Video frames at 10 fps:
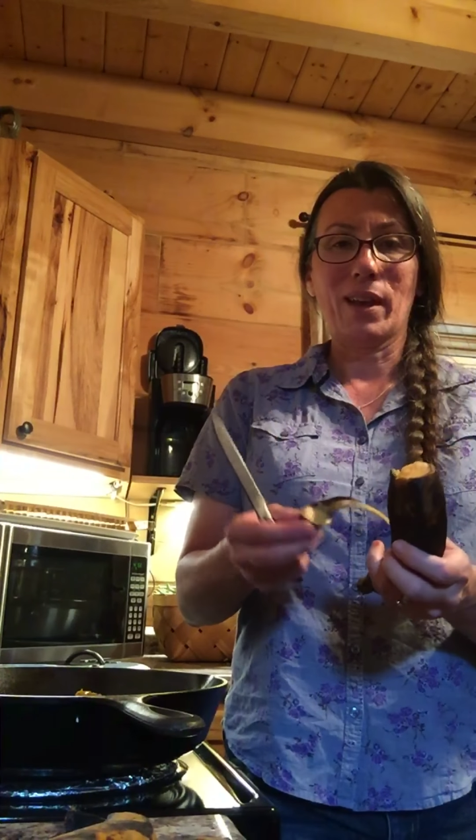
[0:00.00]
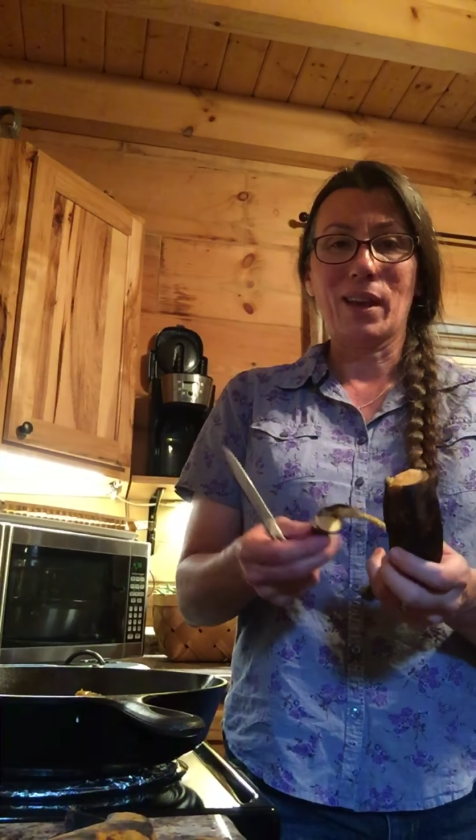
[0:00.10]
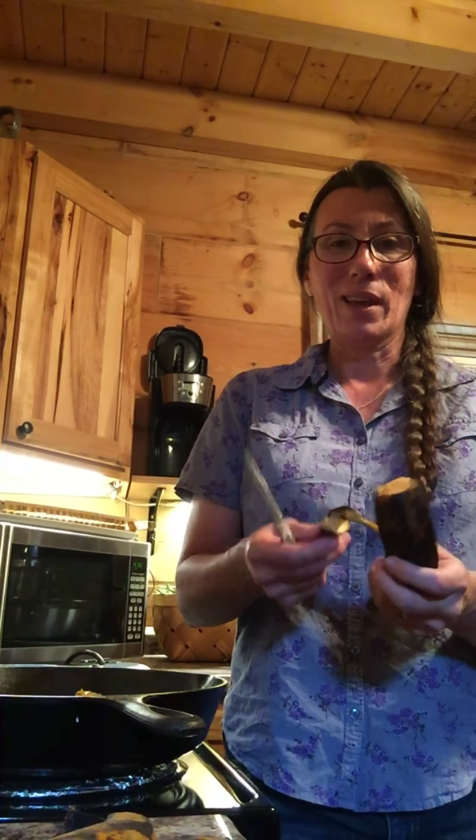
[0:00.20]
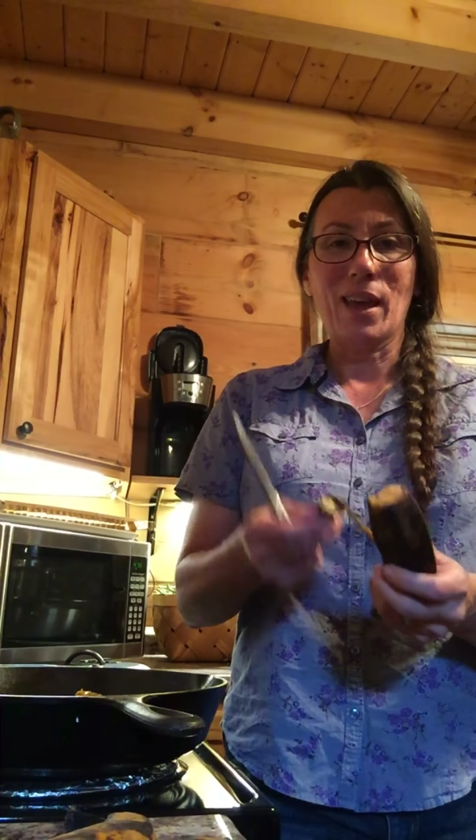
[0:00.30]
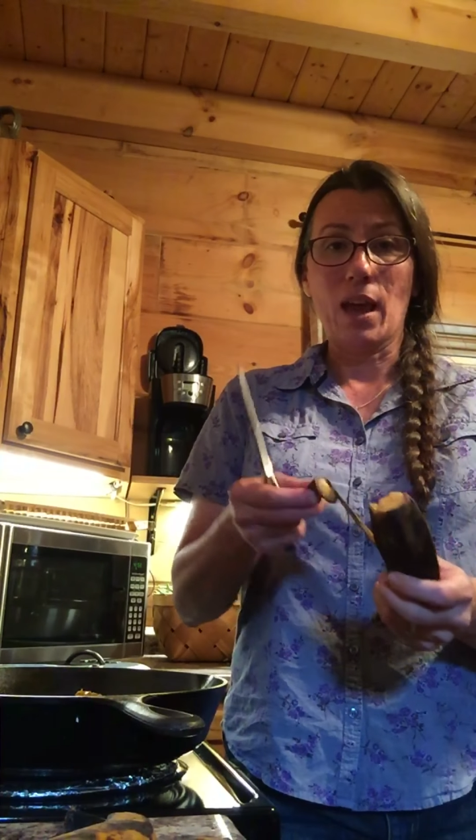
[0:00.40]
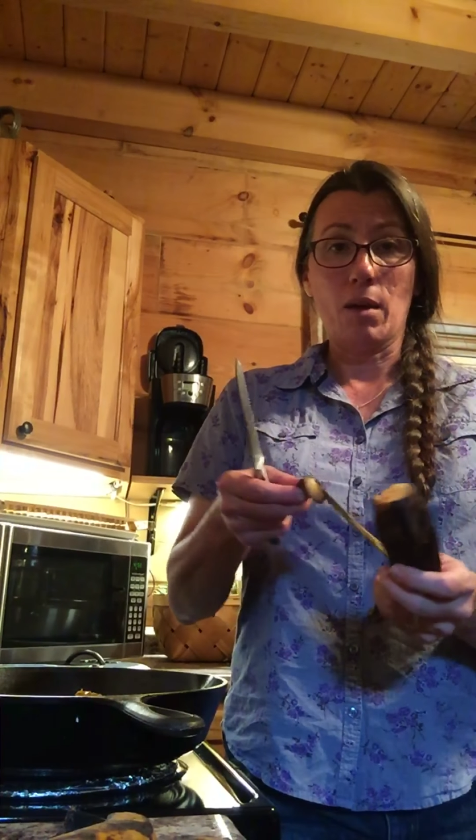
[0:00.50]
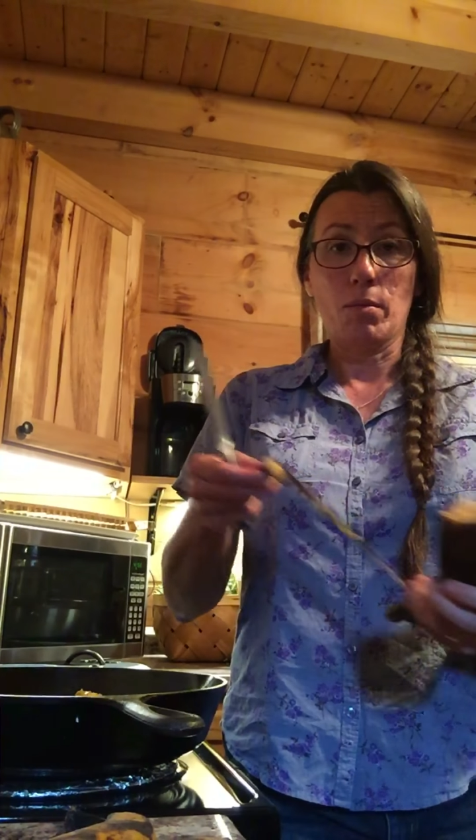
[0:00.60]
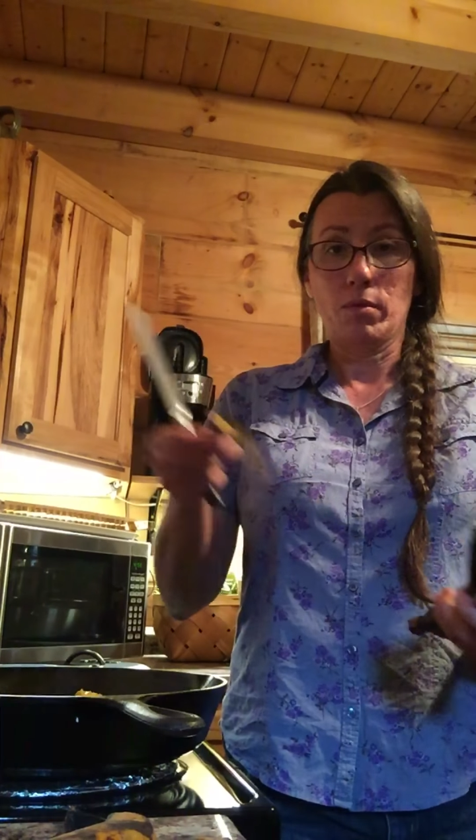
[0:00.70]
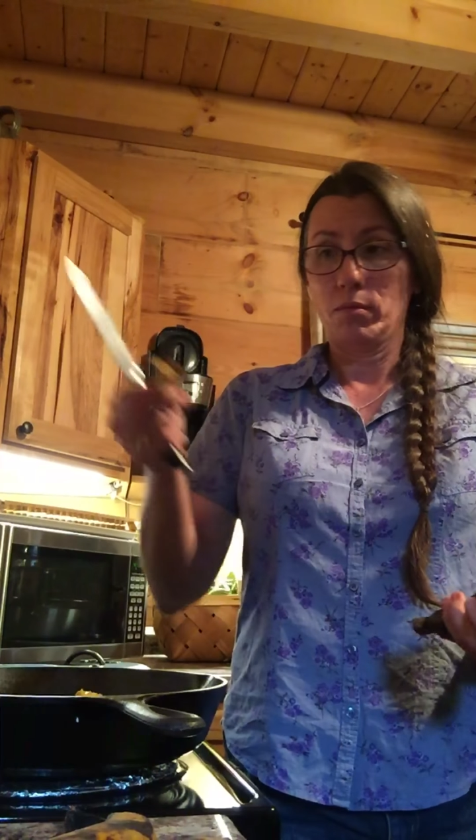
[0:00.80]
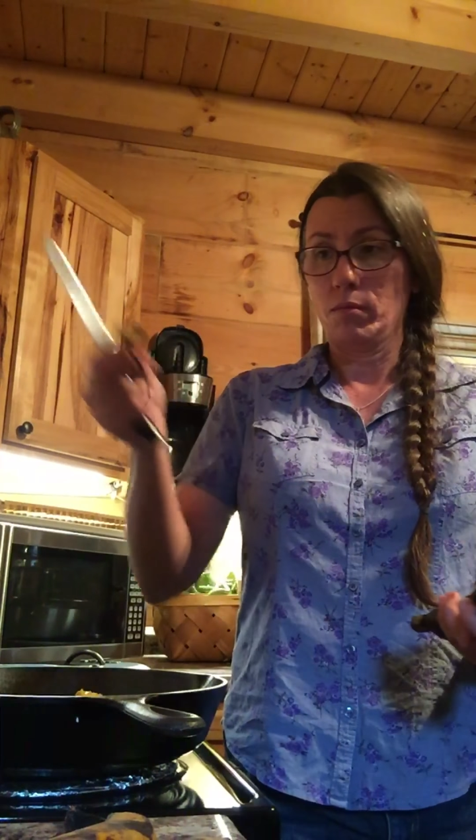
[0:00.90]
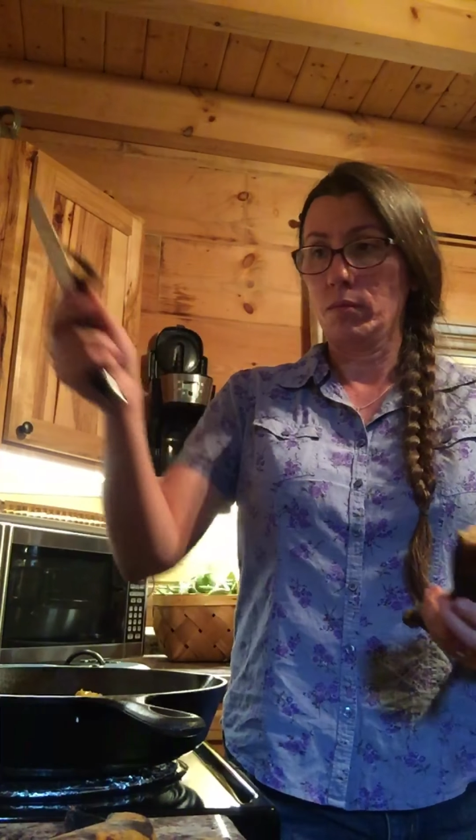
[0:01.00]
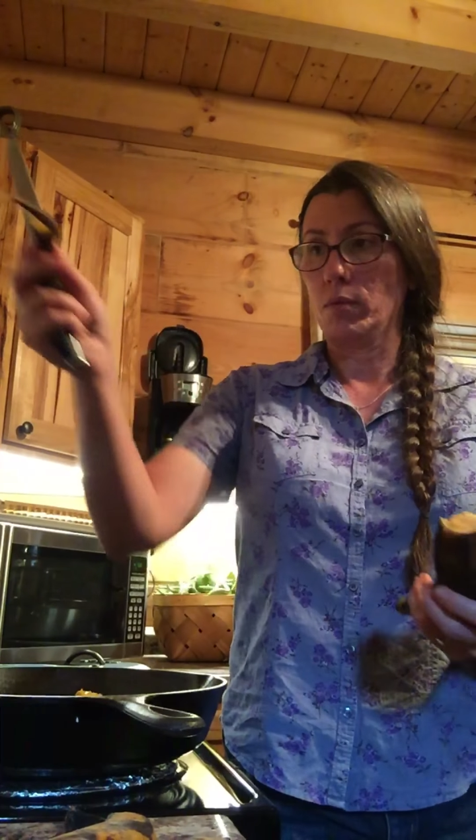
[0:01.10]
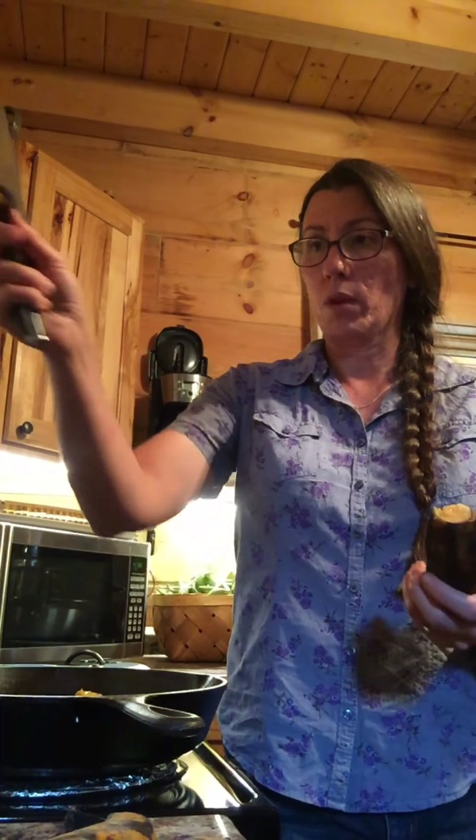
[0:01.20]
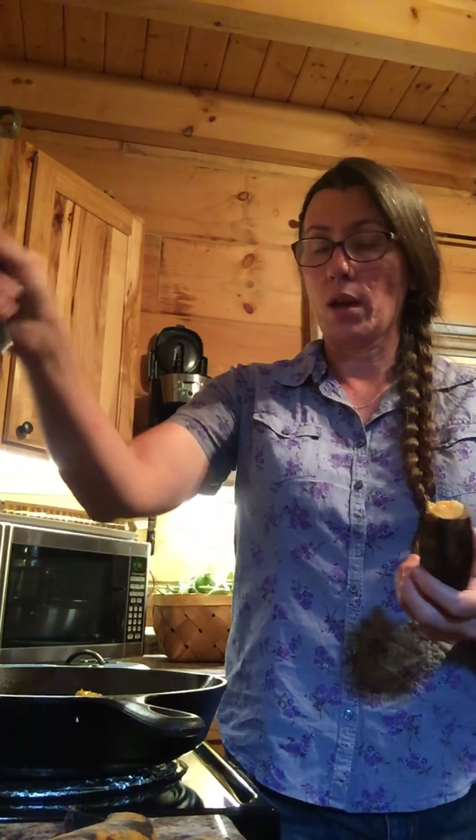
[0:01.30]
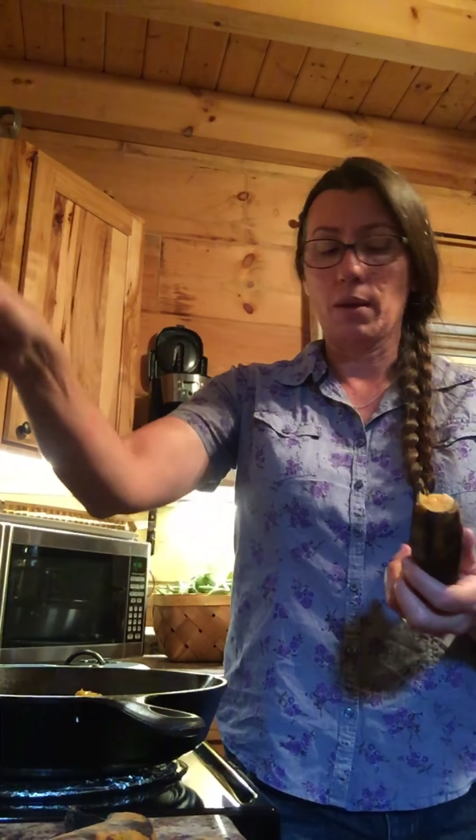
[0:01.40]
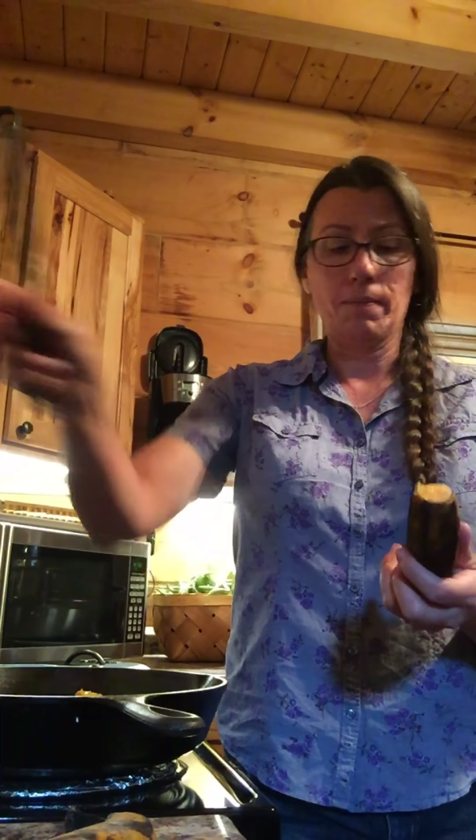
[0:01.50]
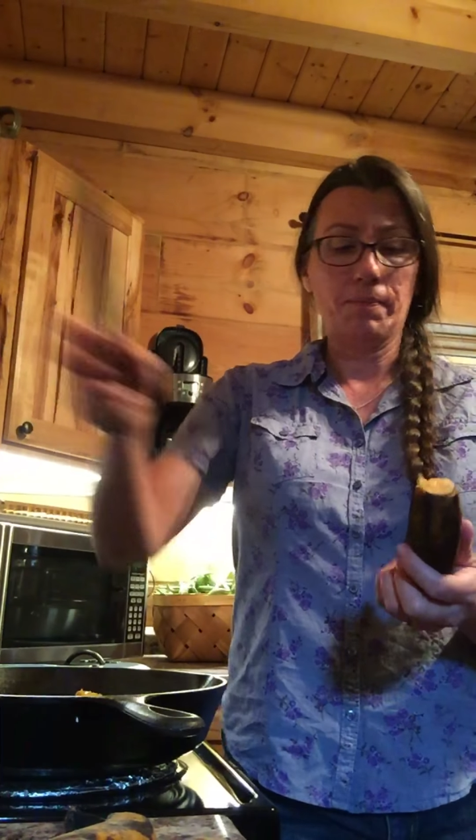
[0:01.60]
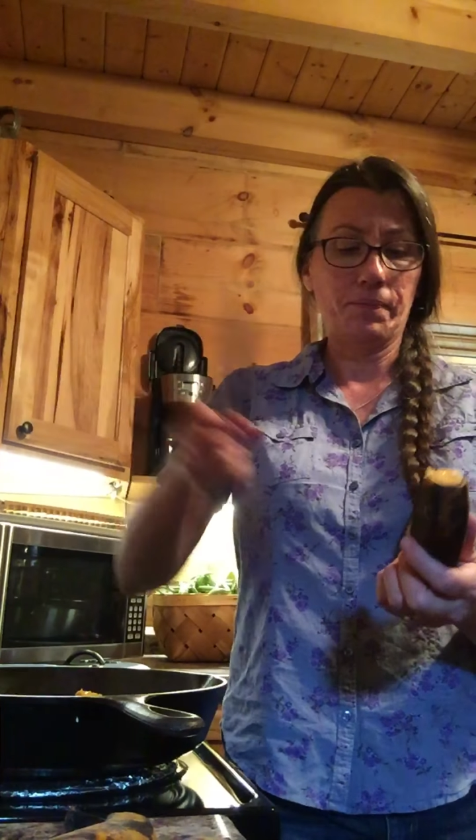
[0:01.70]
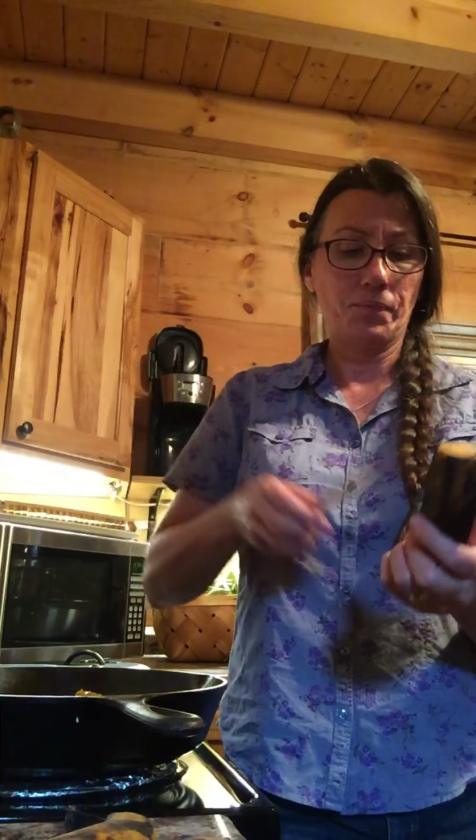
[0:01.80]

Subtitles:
like a yam, okay?